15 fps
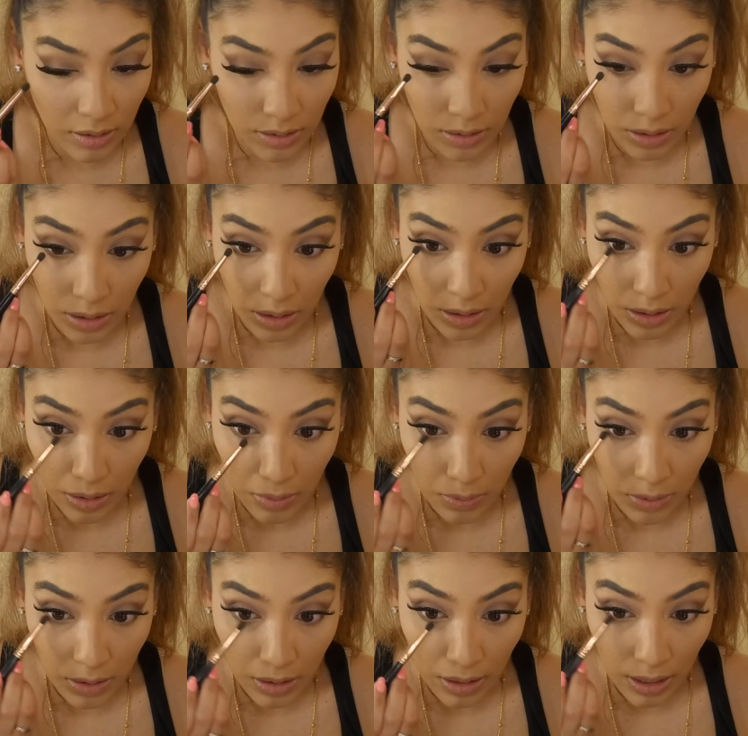
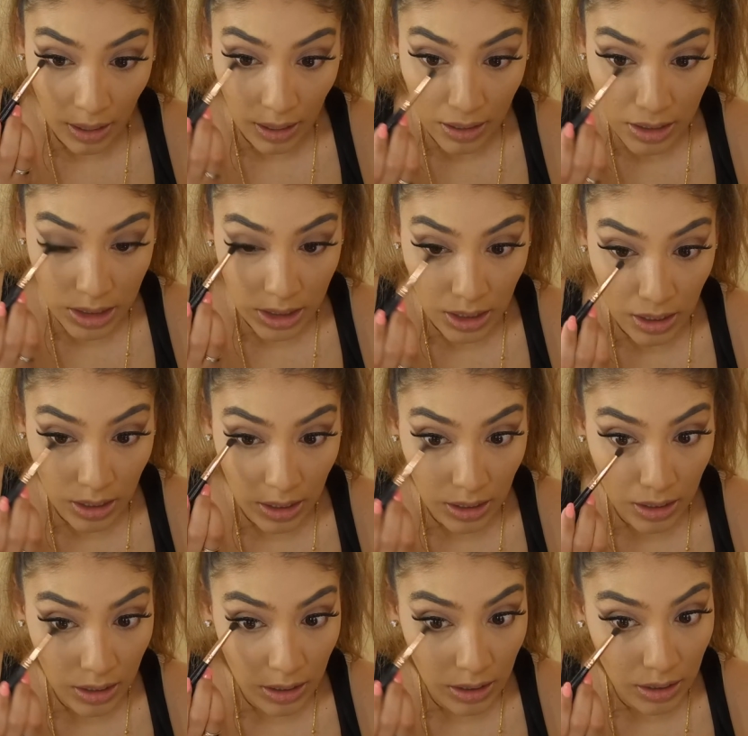lower lash
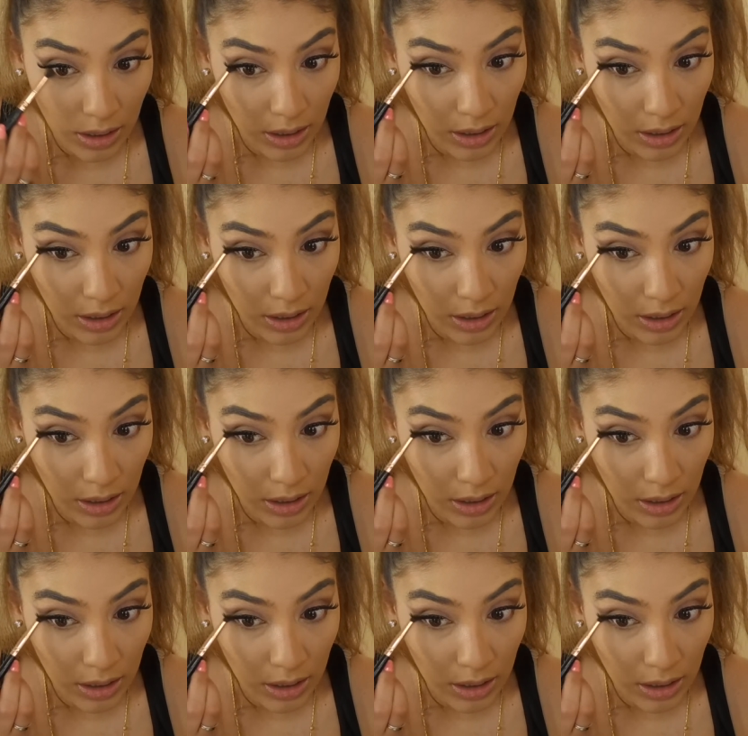line.